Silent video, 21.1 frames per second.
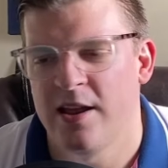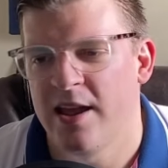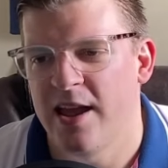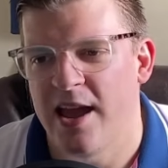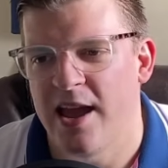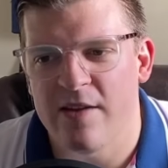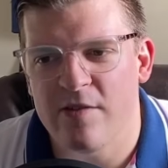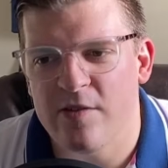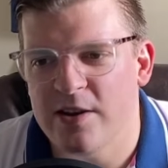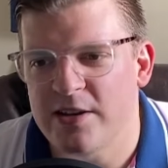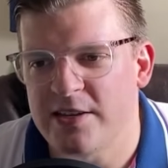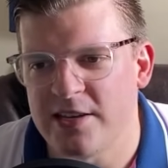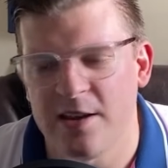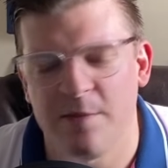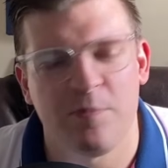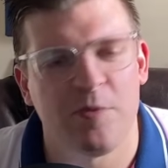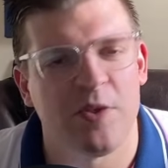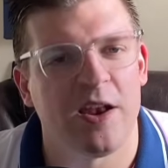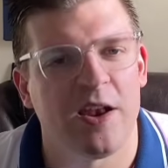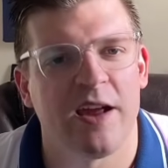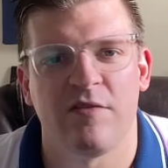Every tip
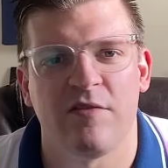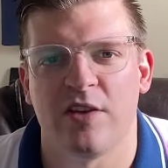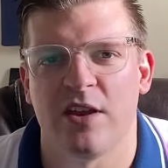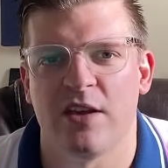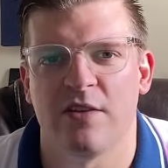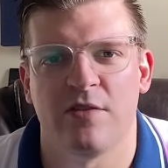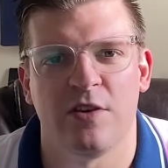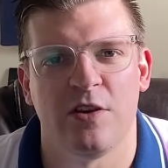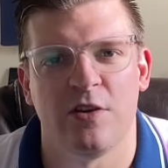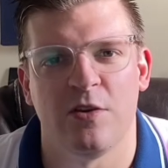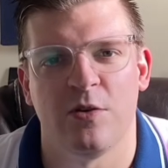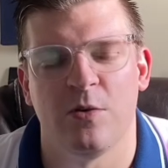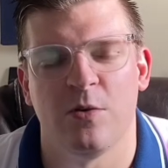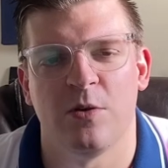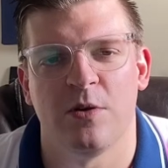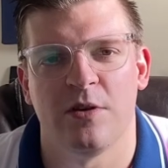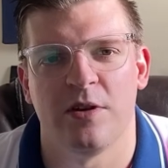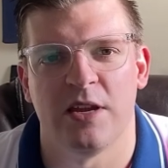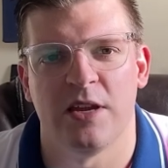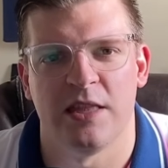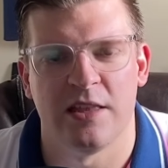that I've given you
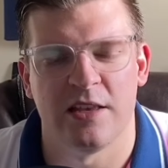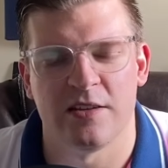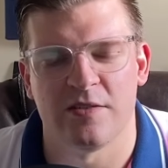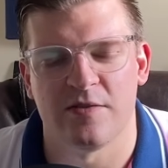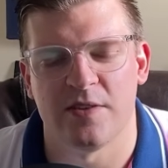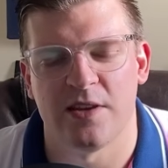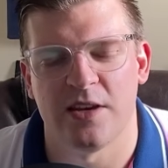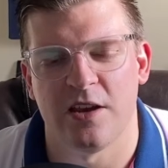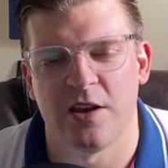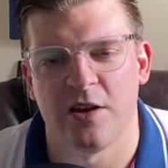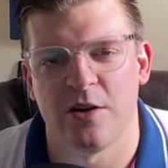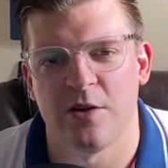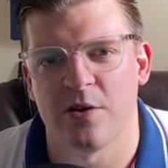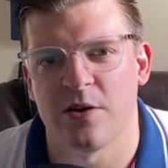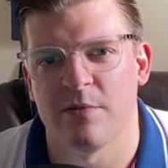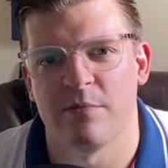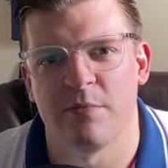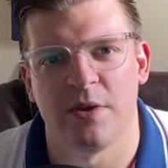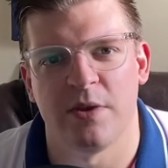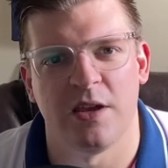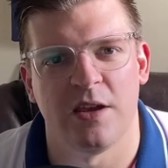in this video
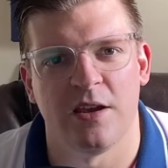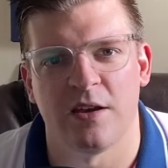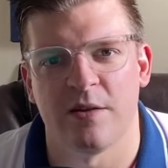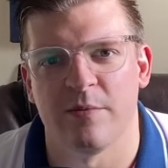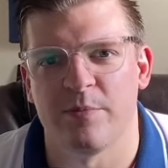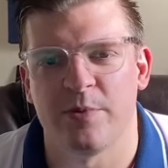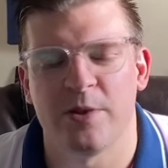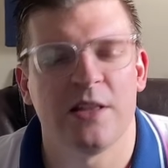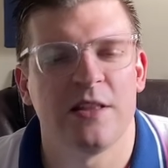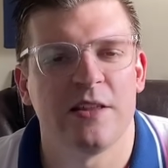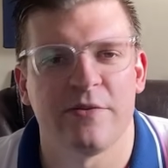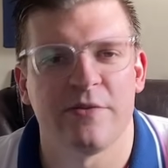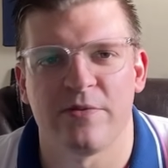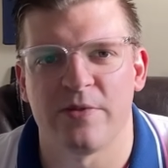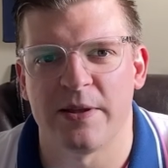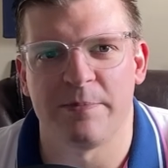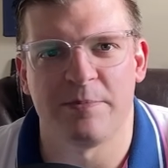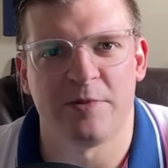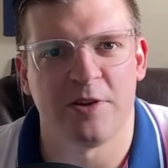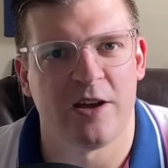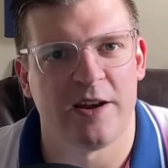can be completely
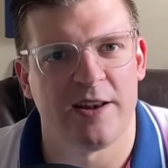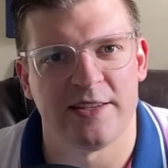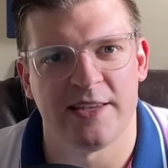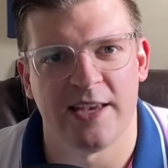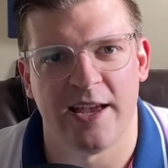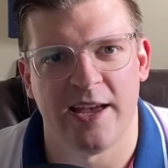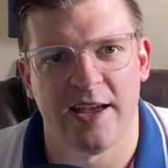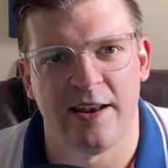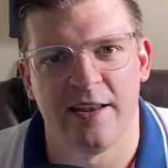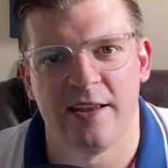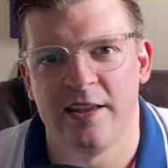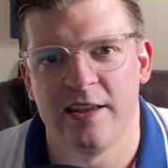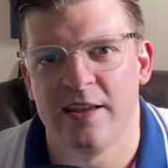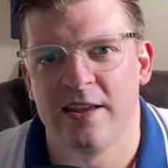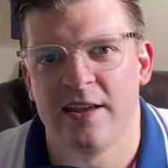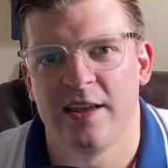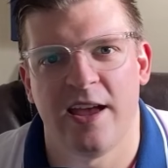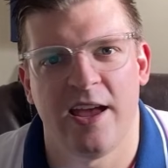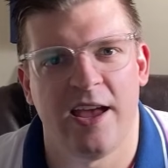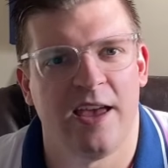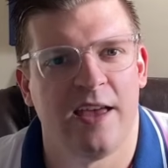flipped on its head,
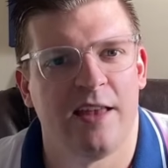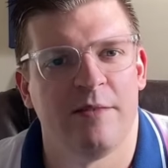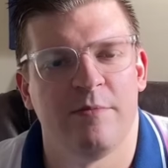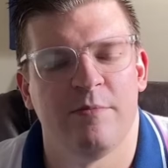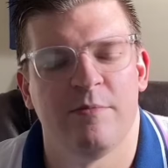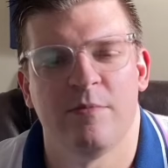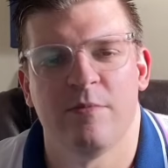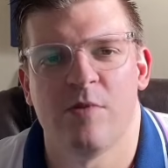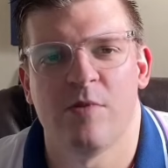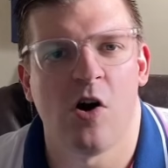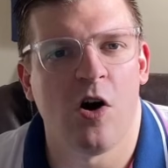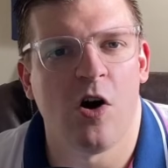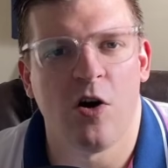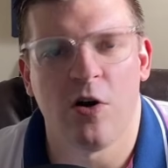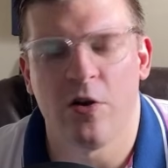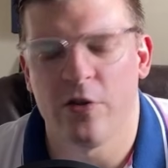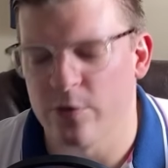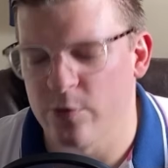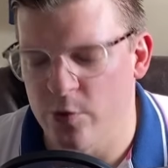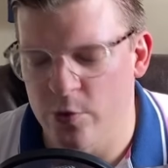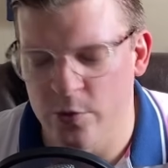and all
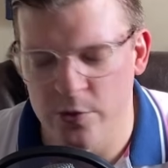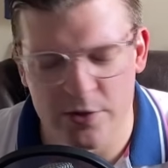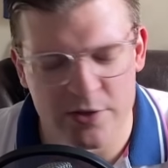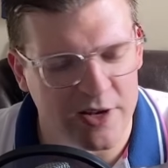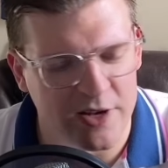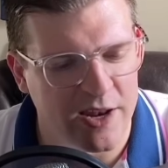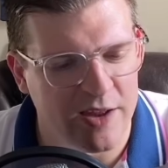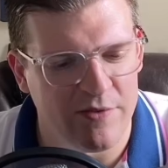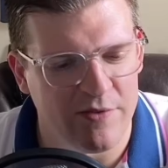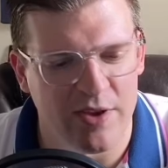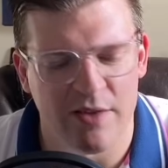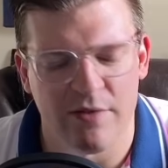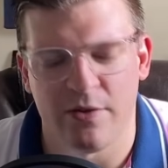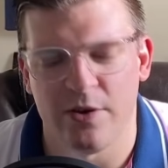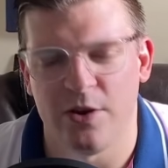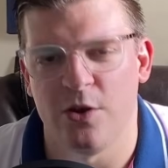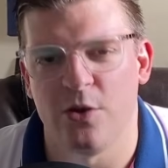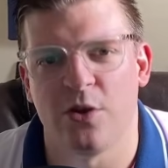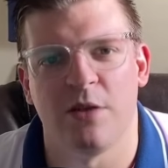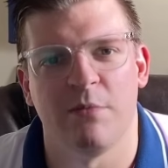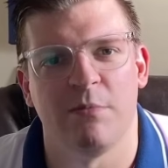the rules that I've given
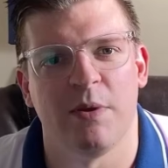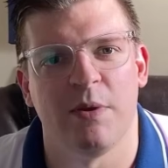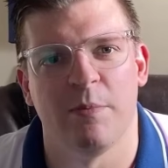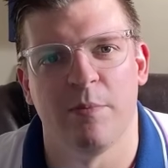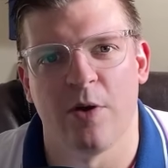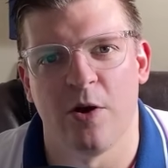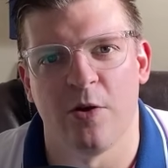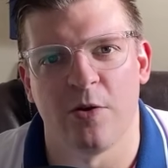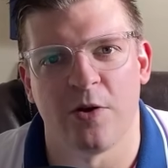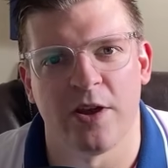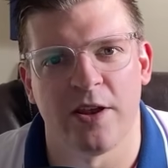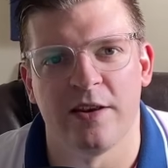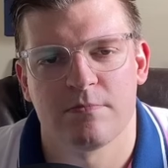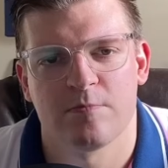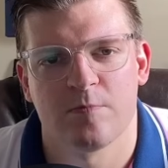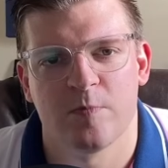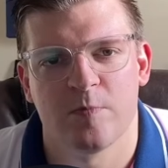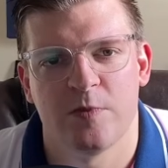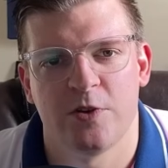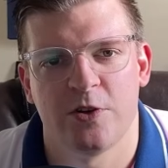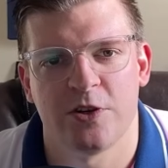you can be broken.
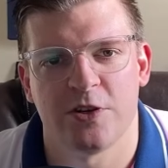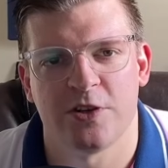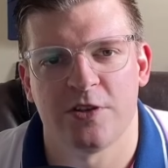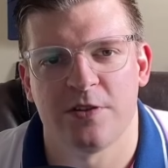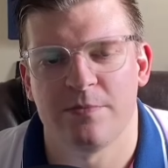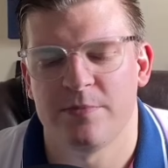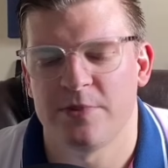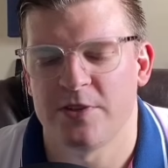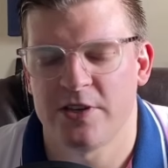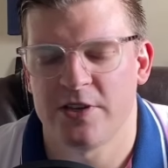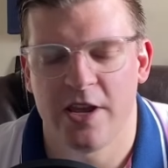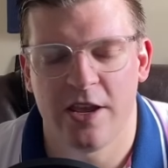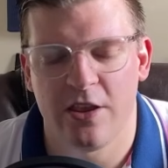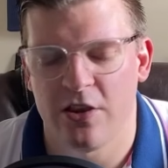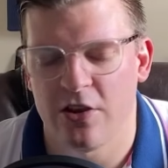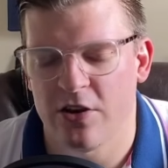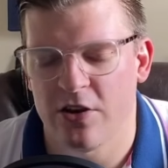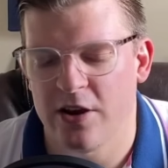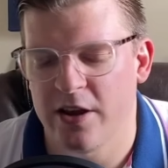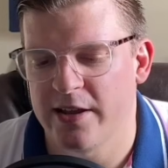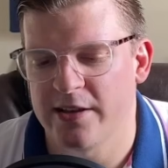Just stay
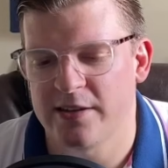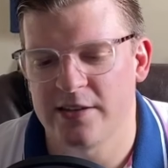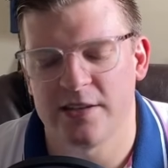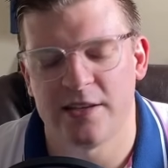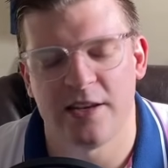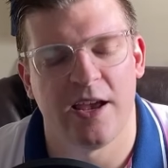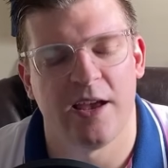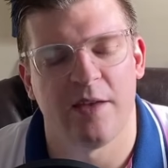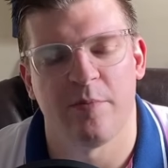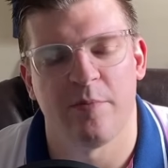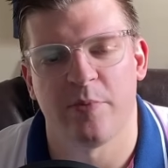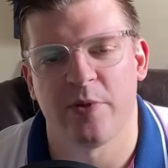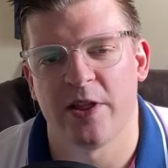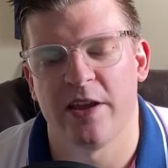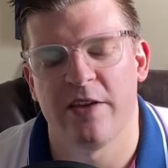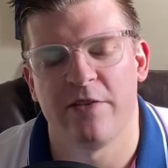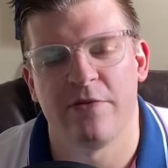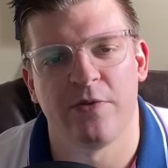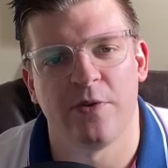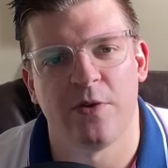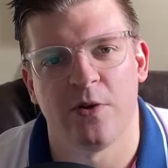curious and
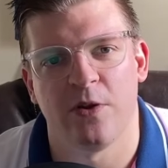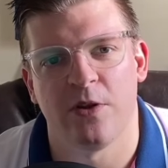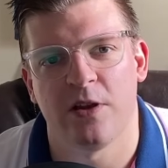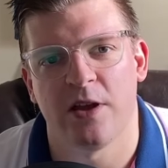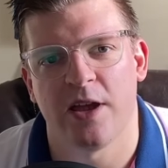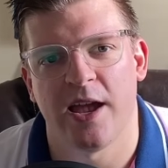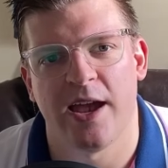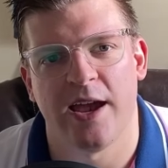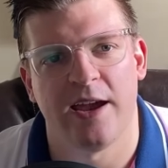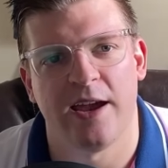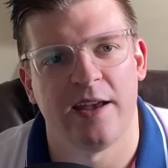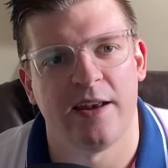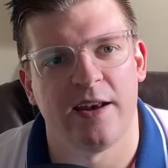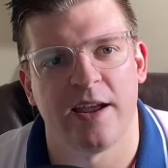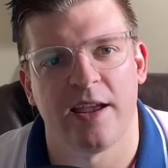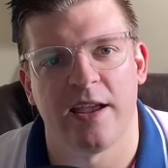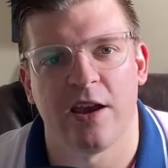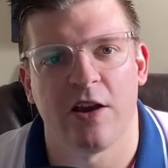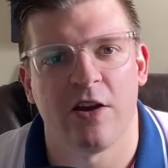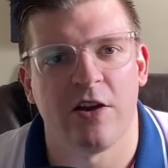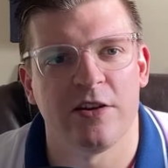playful, and I
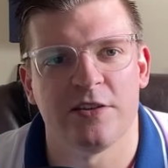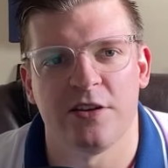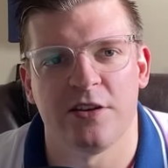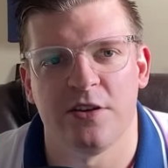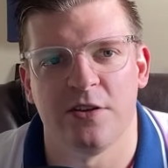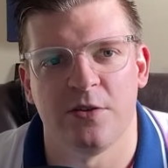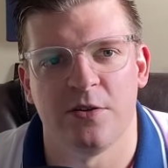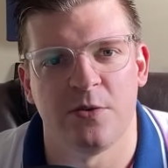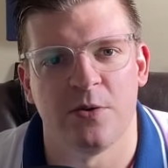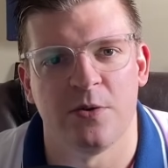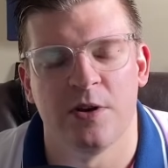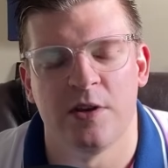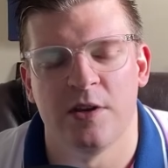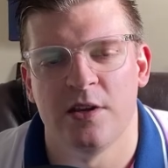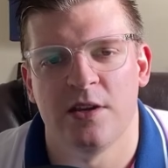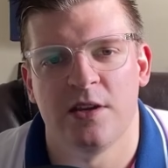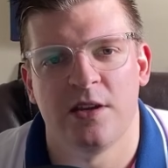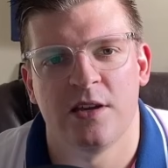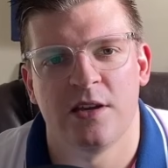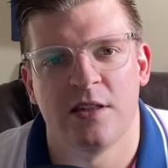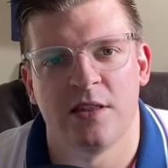guarantee you
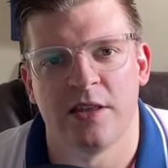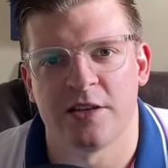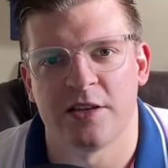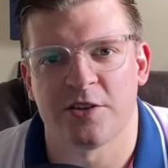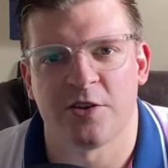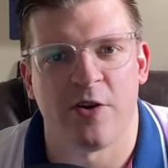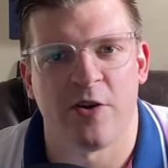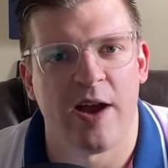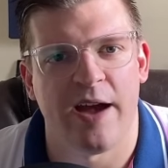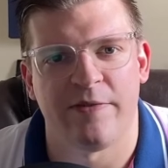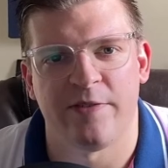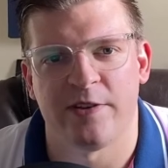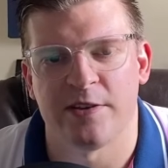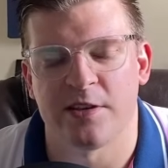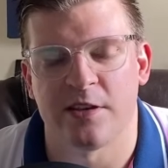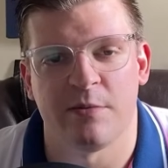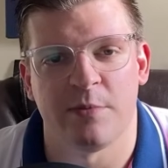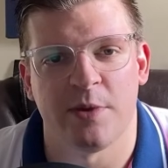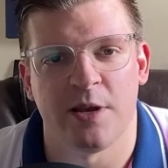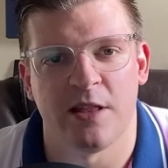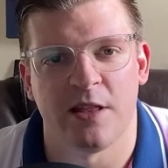this craft is going
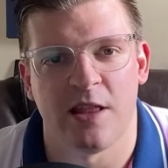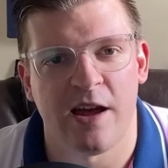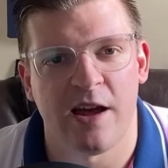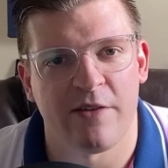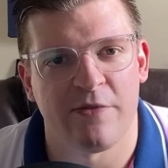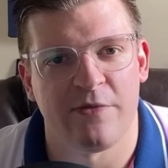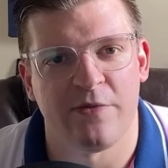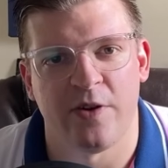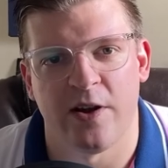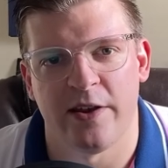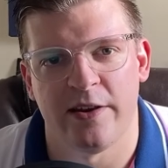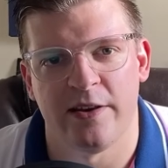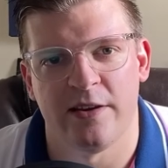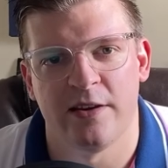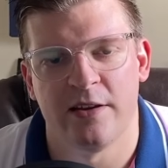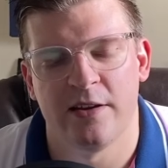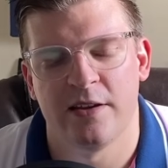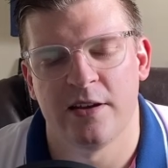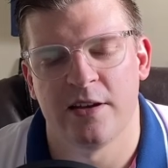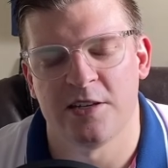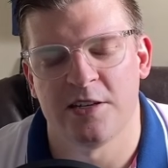to be a lot of fun,
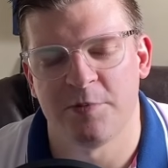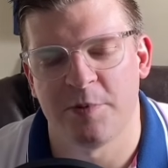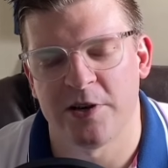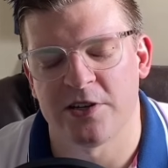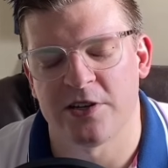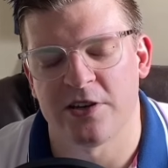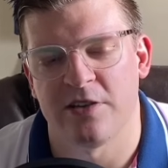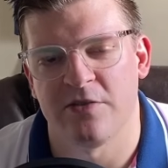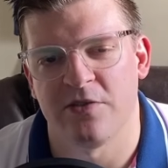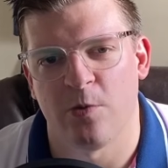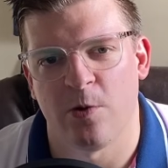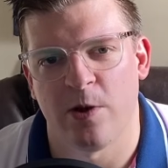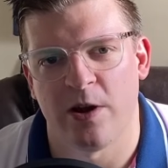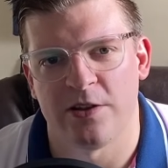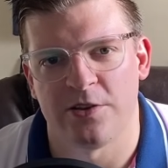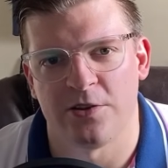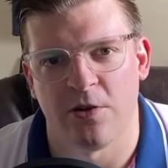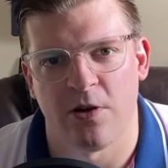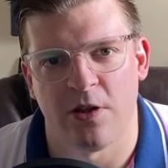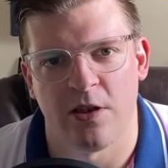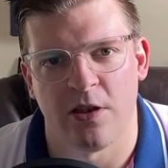especially if you want to
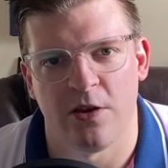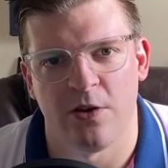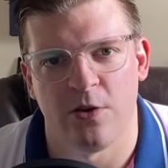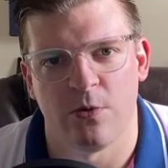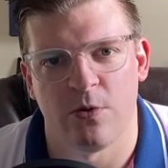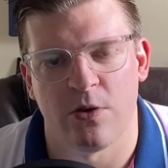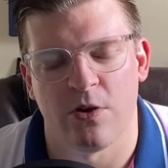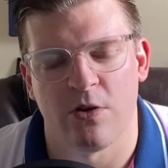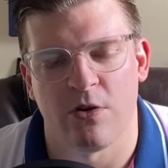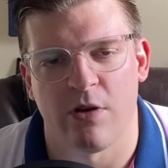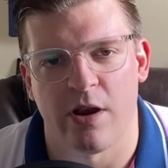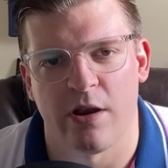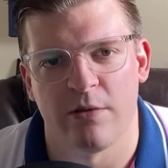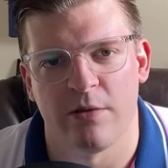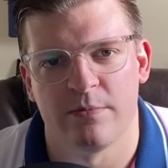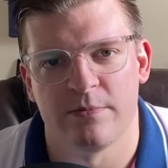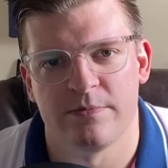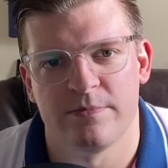turn it into a career.